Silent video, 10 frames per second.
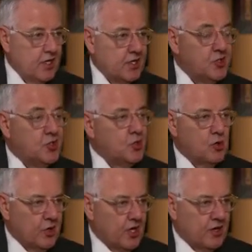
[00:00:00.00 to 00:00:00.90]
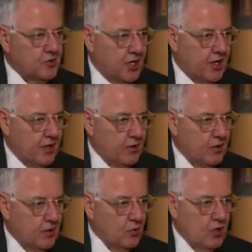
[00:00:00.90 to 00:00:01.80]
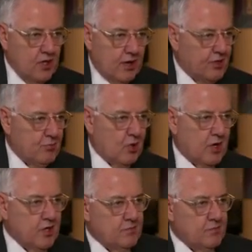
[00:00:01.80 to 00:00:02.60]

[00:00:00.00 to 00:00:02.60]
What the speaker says: is zeroing out China. We left that market.